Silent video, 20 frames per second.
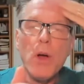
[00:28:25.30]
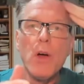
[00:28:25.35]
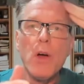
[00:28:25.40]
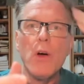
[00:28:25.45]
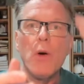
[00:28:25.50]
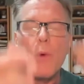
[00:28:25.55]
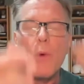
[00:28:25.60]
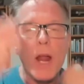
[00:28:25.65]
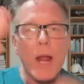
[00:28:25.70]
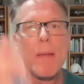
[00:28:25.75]

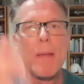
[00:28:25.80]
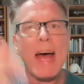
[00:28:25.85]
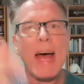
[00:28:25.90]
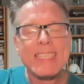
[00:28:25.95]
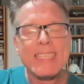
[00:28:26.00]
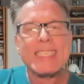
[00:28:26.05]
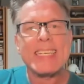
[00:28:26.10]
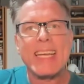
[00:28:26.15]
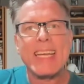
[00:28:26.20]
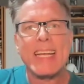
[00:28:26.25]
what I'm
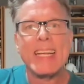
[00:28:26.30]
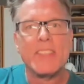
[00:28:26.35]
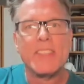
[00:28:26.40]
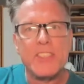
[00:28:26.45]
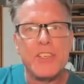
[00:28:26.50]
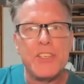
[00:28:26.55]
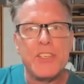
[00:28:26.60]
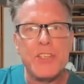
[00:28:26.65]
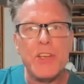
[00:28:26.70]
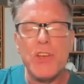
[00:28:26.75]
asking it
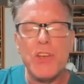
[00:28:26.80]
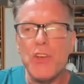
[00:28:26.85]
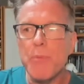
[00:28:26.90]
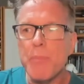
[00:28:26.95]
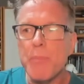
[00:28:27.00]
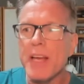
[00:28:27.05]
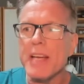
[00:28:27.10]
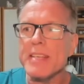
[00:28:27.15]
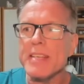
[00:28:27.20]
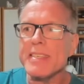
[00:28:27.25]
to do
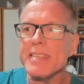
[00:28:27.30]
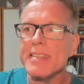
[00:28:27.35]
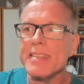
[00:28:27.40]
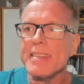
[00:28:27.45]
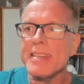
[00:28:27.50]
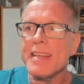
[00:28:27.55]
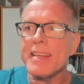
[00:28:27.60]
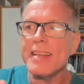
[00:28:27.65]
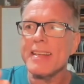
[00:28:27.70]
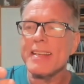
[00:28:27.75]
because
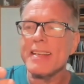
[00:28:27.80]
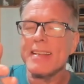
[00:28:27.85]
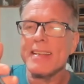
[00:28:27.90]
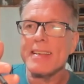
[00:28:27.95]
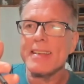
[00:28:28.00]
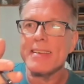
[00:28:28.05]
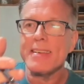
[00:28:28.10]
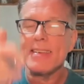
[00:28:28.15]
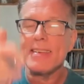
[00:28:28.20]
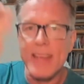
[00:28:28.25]
it
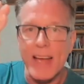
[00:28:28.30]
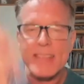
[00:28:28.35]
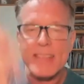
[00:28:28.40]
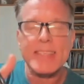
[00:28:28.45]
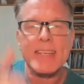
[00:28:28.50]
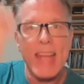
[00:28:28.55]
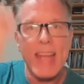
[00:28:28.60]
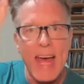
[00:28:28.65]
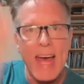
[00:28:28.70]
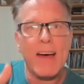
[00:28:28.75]

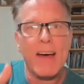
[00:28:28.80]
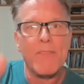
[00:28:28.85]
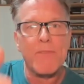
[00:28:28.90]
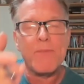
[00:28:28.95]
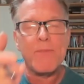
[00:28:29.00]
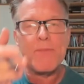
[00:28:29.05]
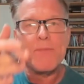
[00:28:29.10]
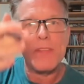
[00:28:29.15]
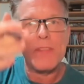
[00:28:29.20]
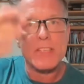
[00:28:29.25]
doesn't have
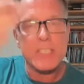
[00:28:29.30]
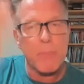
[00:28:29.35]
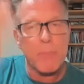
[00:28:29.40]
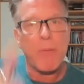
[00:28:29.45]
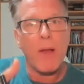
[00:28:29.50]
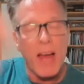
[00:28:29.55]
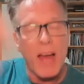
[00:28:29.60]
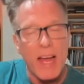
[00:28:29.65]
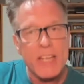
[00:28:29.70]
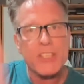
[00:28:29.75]
the
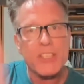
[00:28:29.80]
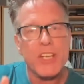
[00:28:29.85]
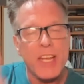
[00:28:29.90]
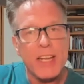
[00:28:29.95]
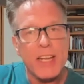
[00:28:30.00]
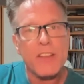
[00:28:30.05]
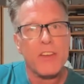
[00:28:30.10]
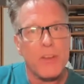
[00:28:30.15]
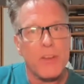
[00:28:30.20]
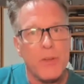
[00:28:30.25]
supply
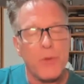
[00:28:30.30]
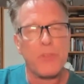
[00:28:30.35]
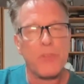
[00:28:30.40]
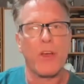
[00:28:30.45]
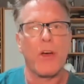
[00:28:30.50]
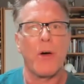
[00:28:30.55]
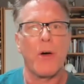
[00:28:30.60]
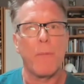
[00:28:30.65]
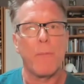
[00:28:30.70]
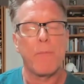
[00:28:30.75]
chain to do
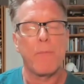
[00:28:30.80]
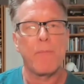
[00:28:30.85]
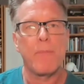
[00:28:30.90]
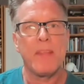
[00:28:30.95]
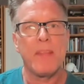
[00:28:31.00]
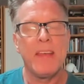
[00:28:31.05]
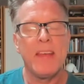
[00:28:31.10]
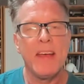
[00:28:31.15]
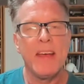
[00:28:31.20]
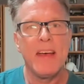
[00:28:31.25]
so.
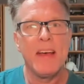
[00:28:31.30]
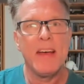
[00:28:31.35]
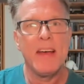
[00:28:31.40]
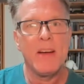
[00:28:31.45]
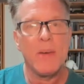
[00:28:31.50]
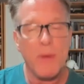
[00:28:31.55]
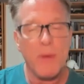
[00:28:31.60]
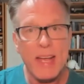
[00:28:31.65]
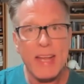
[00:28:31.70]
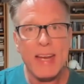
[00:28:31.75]

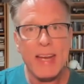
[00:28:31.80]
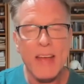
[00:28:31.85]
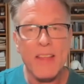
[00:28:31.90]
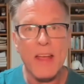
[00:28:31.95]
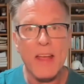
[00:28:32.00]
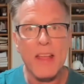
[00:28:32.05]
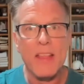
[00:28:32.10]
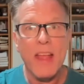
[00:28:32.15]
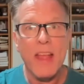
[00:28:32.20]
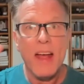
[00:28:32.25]
Right. And
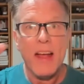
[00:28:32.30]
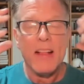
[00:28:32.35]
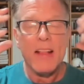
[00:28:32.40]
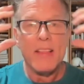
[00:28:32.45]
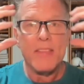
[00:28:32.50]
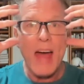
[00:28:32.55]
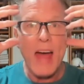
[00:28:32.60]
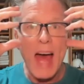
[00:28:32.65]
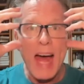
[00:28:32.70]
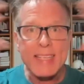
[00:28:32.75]
then
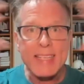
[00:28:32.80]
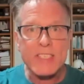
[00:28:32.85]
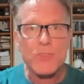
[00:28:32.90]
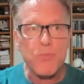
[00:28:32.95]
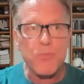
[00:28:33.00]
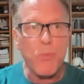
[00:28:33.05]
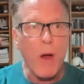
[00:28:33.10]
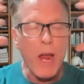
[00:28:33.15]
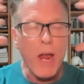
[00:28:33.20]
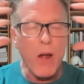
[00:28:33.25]
that's
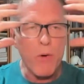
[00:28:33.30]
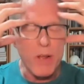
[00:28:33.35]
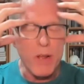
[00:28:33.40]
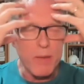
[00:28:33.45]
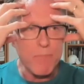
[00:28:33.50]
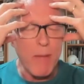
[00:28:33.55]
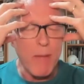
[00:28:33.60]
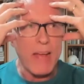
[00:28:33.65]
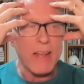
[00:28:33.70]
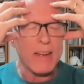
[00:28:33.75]
where
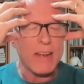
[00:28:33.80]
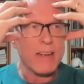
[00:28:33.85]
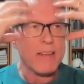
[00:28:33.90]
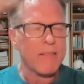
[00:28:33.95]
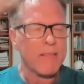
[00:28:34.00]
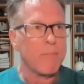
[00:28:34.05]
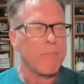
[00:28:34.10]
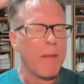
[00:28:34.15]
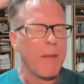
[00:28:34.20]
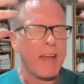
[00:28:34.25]
my
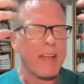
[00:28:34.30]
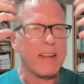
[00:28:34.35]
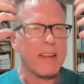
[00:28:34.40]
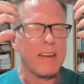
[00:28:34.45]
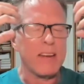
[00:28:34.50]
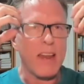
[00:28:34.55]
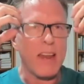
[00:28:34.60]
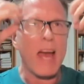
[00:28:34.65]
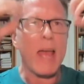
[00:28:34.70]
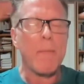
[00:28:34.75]

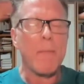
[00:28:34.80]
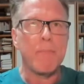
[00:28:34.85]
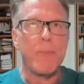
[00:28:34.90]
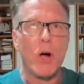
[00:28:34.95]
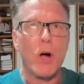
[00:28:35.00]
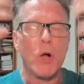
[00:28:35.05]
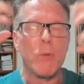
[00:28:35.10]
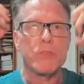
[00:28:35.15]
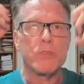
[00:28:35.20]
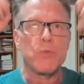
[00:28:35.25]
light
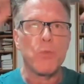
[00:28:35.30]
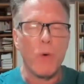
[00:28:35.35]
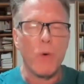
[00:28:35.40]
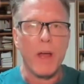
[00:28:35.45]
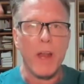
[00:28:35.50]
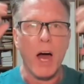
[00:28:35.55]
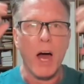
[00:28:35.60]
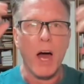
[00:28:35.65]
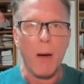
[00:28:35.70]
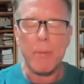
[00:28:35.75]
bulbs
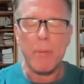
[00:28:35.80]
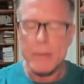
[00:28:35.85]
went up.